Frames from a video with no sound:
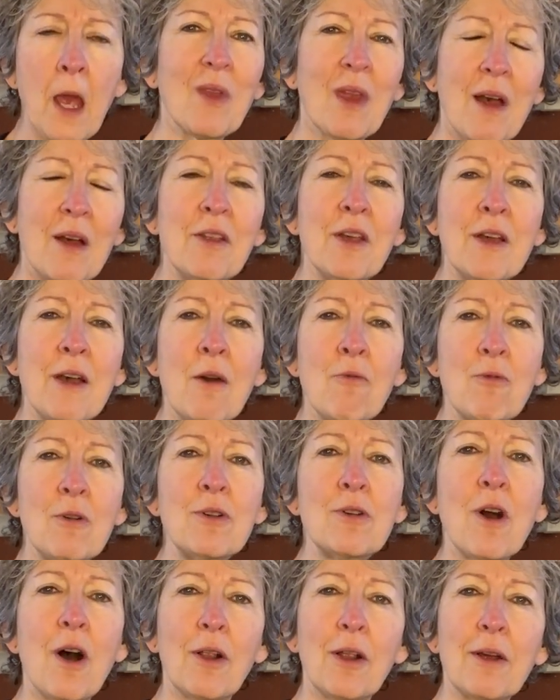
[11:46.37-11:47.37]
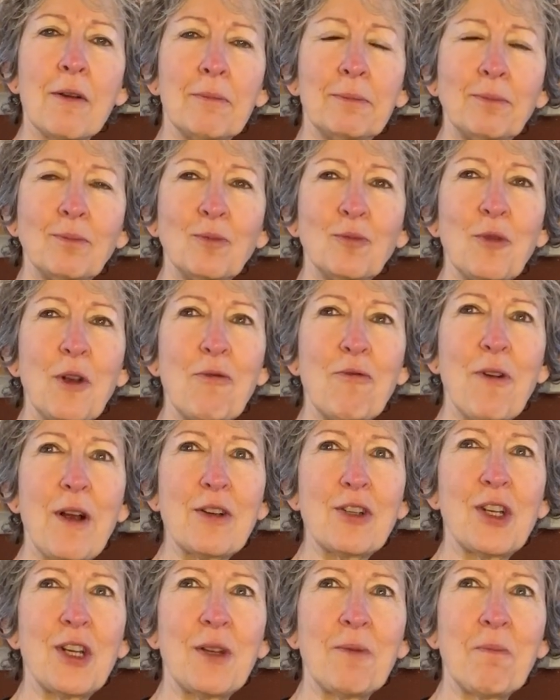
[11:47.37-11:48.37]
I think I would call it
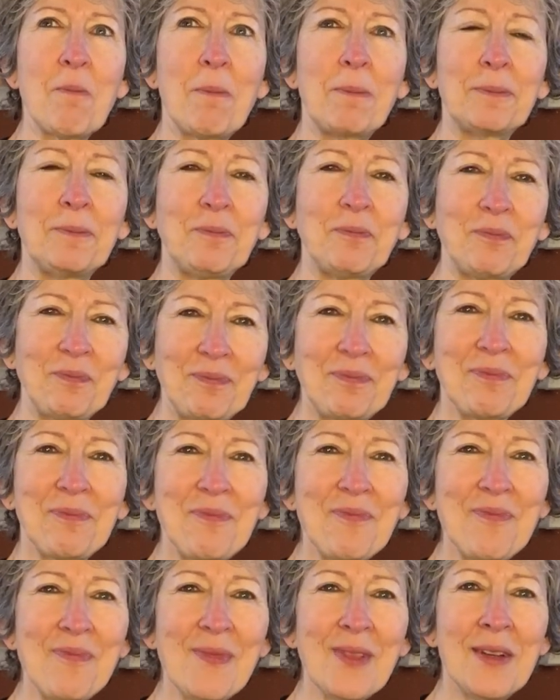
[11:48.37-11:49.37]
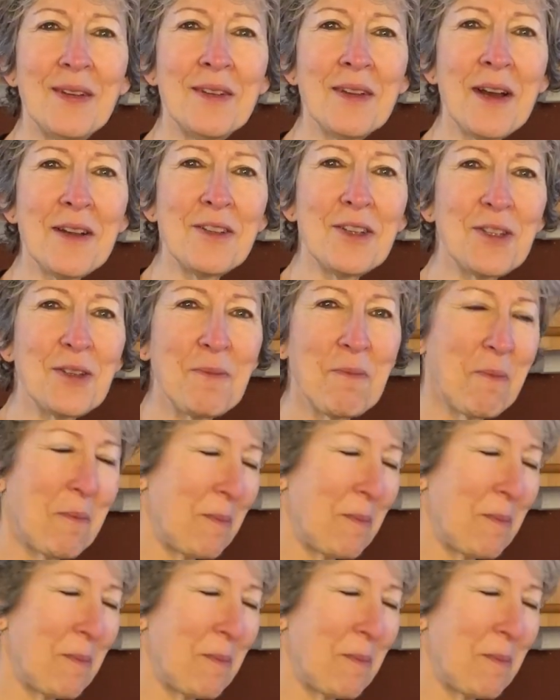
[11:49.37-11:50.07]
refreshing. Nice.